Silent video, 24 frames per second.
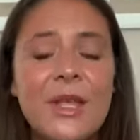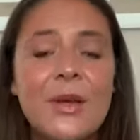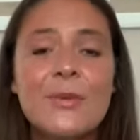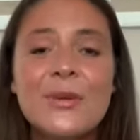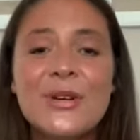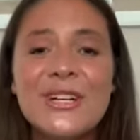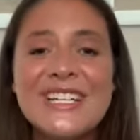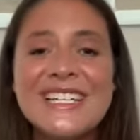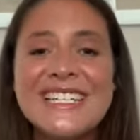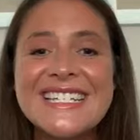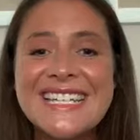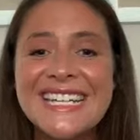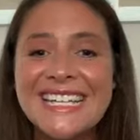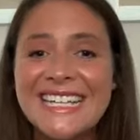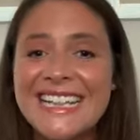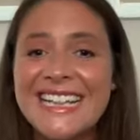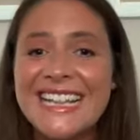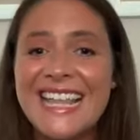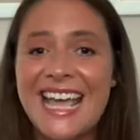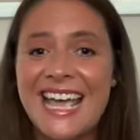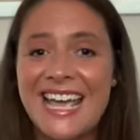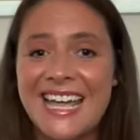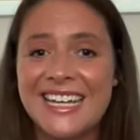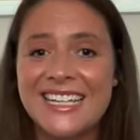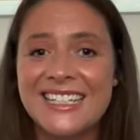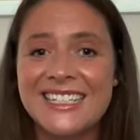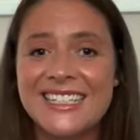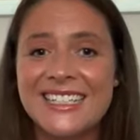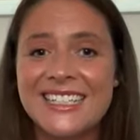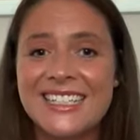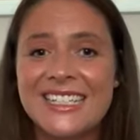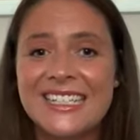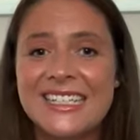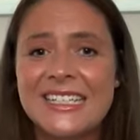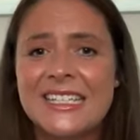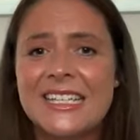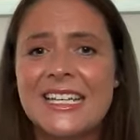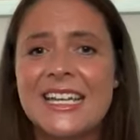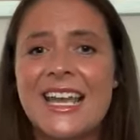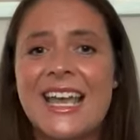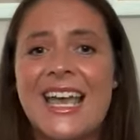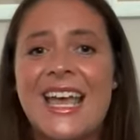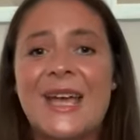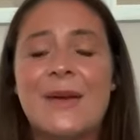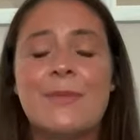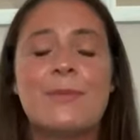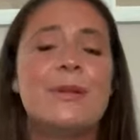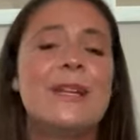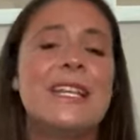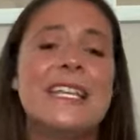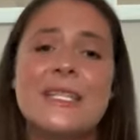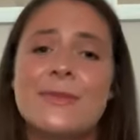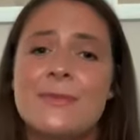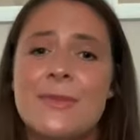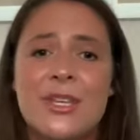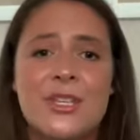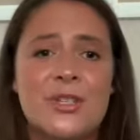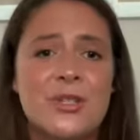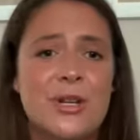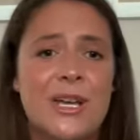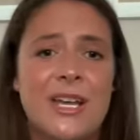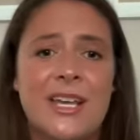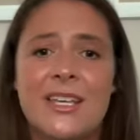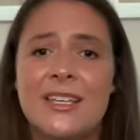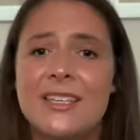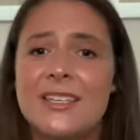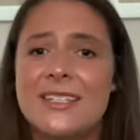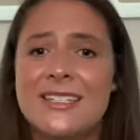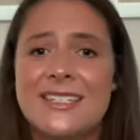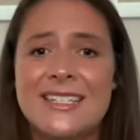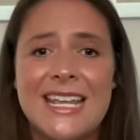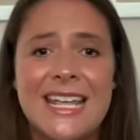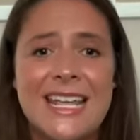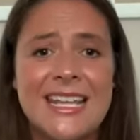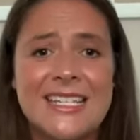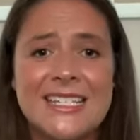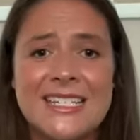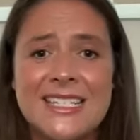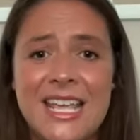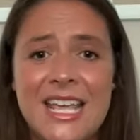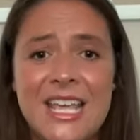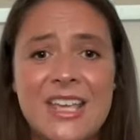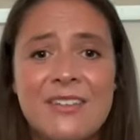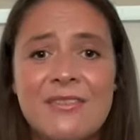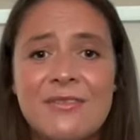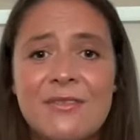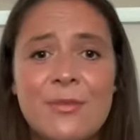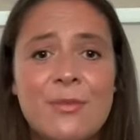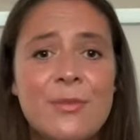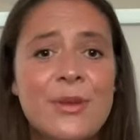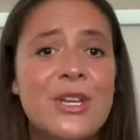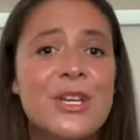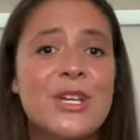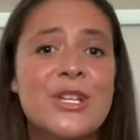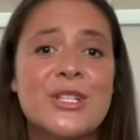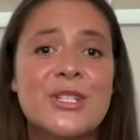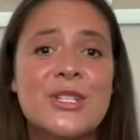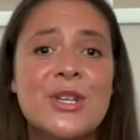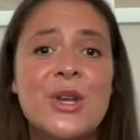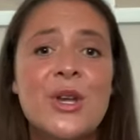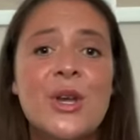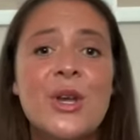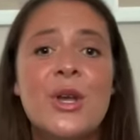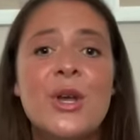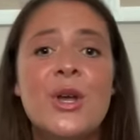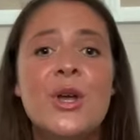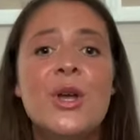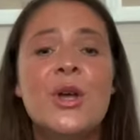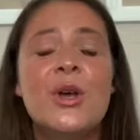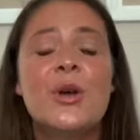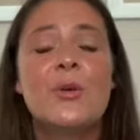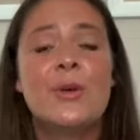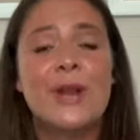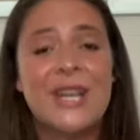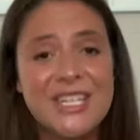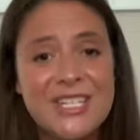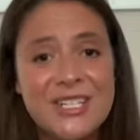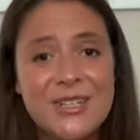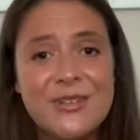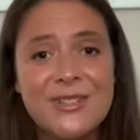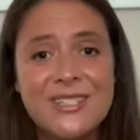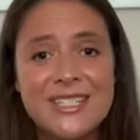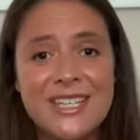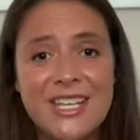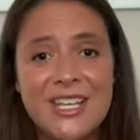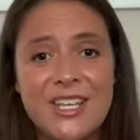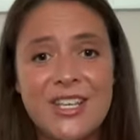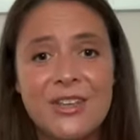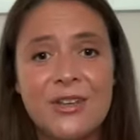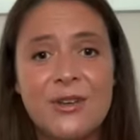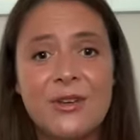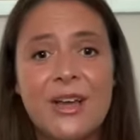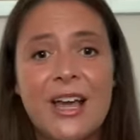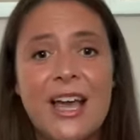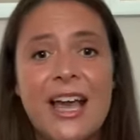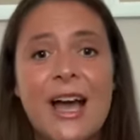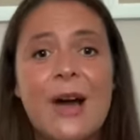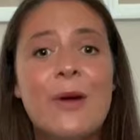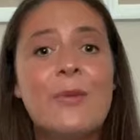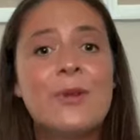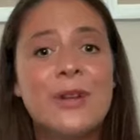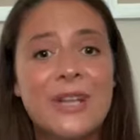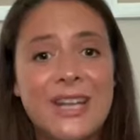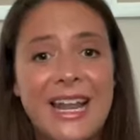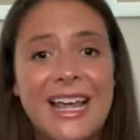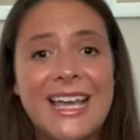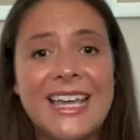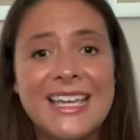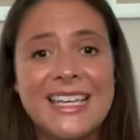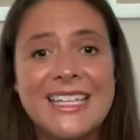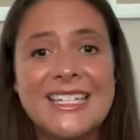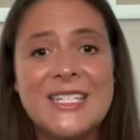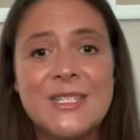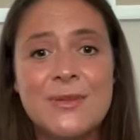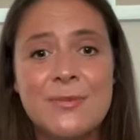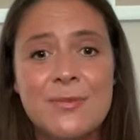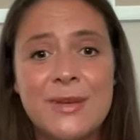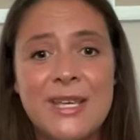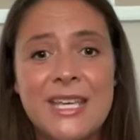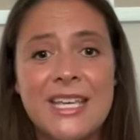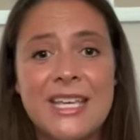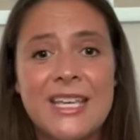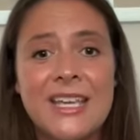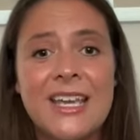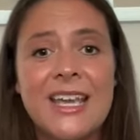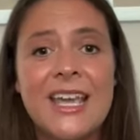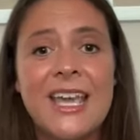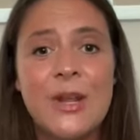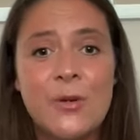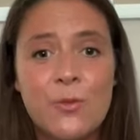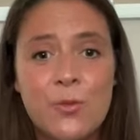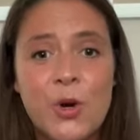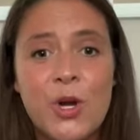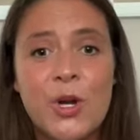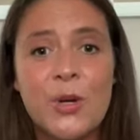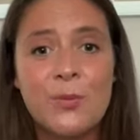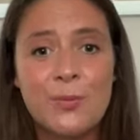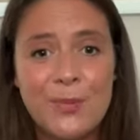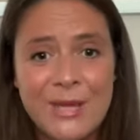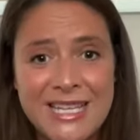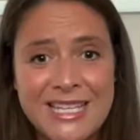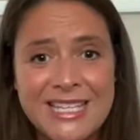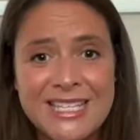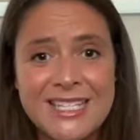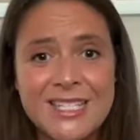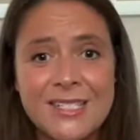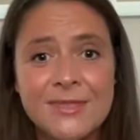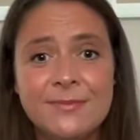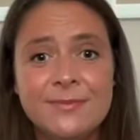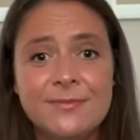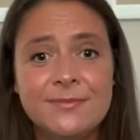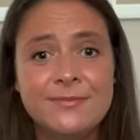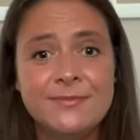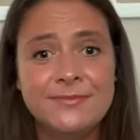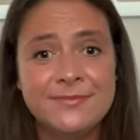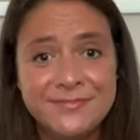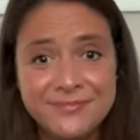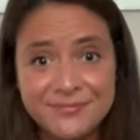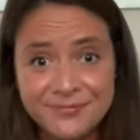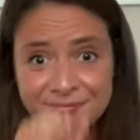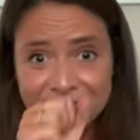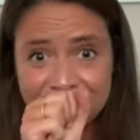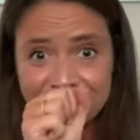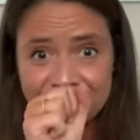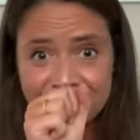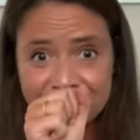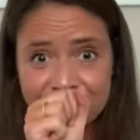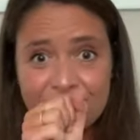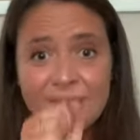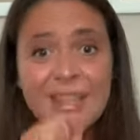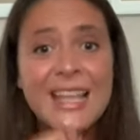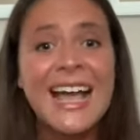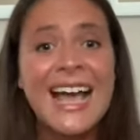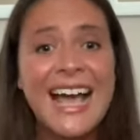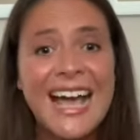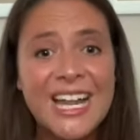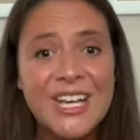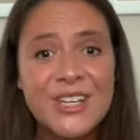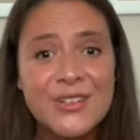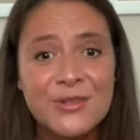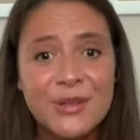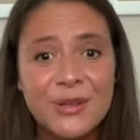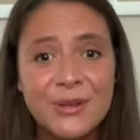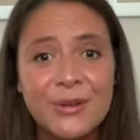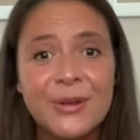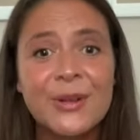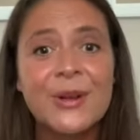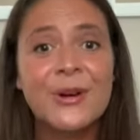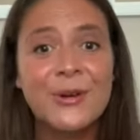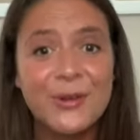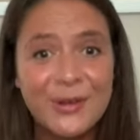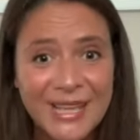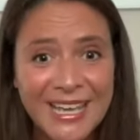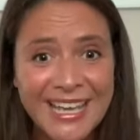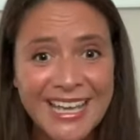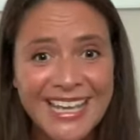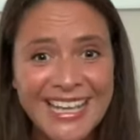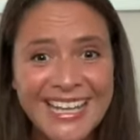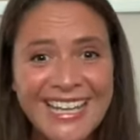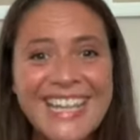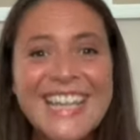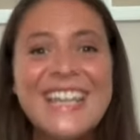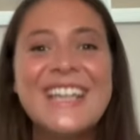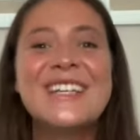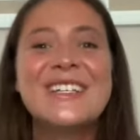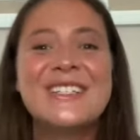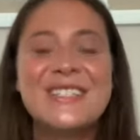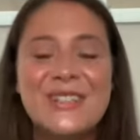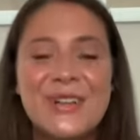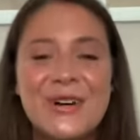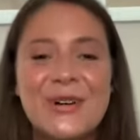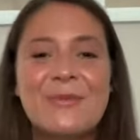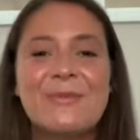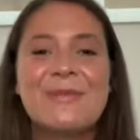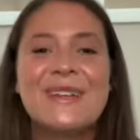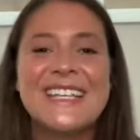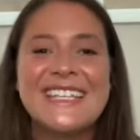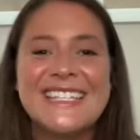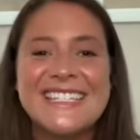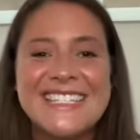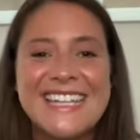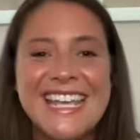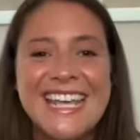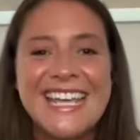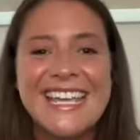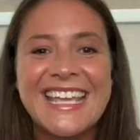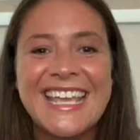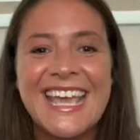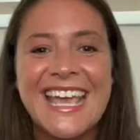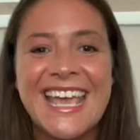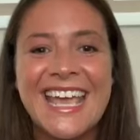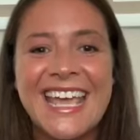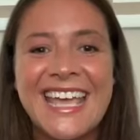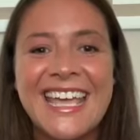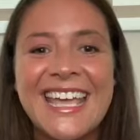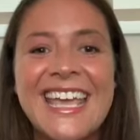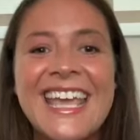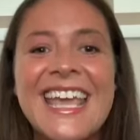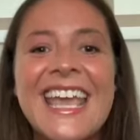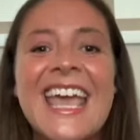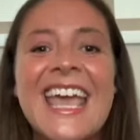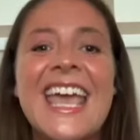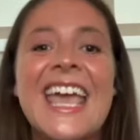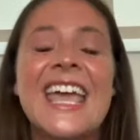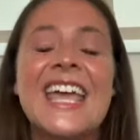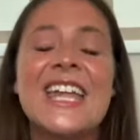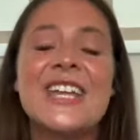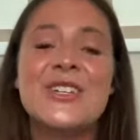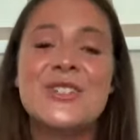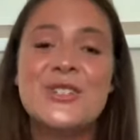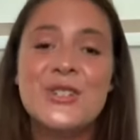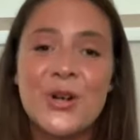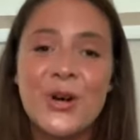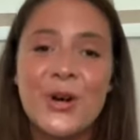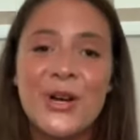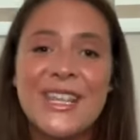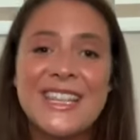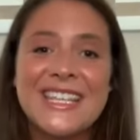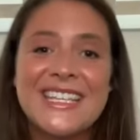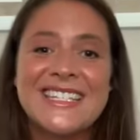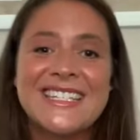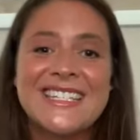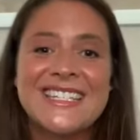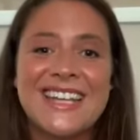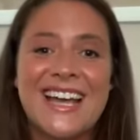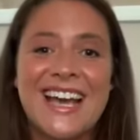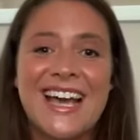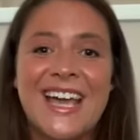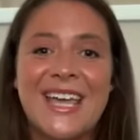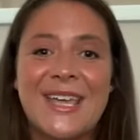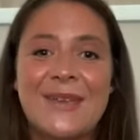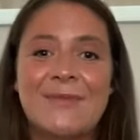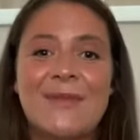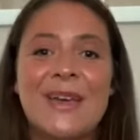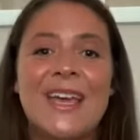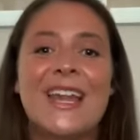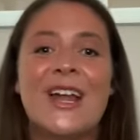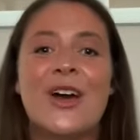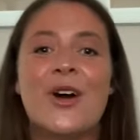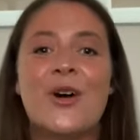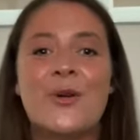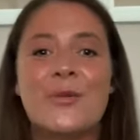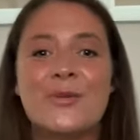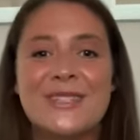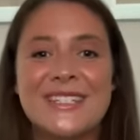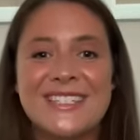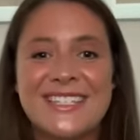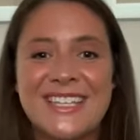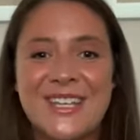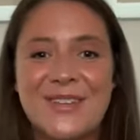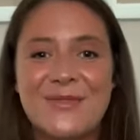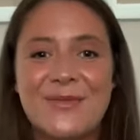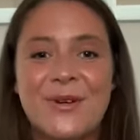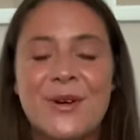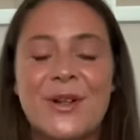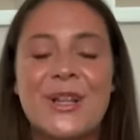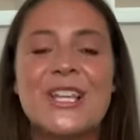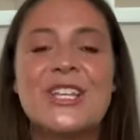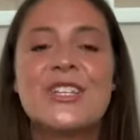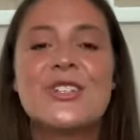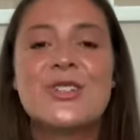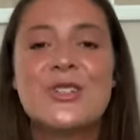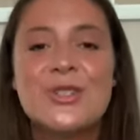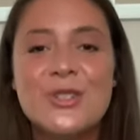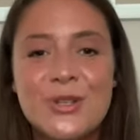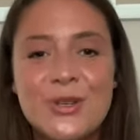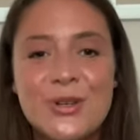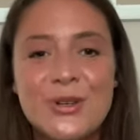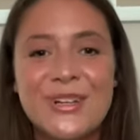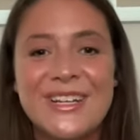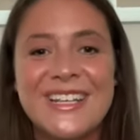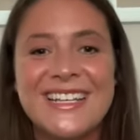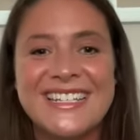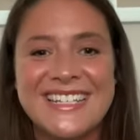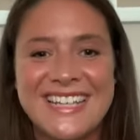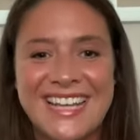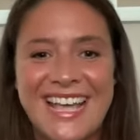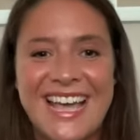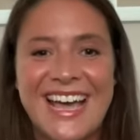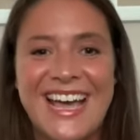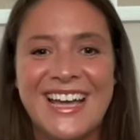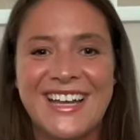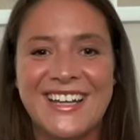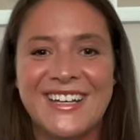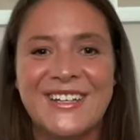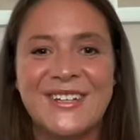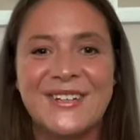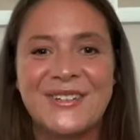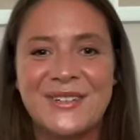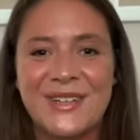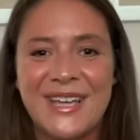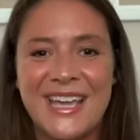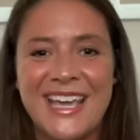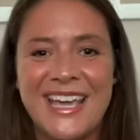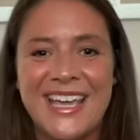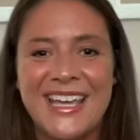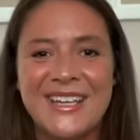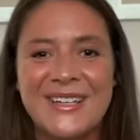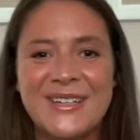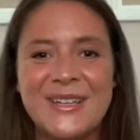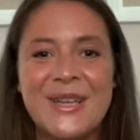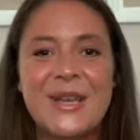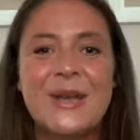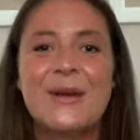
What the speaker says: But until then, please make sure you're staying safe, because when I do see you, I would like it to be in one piece. Andrew, okay? So please take care. Enjoy this time, and I hope to see you all as soon as I can, okay?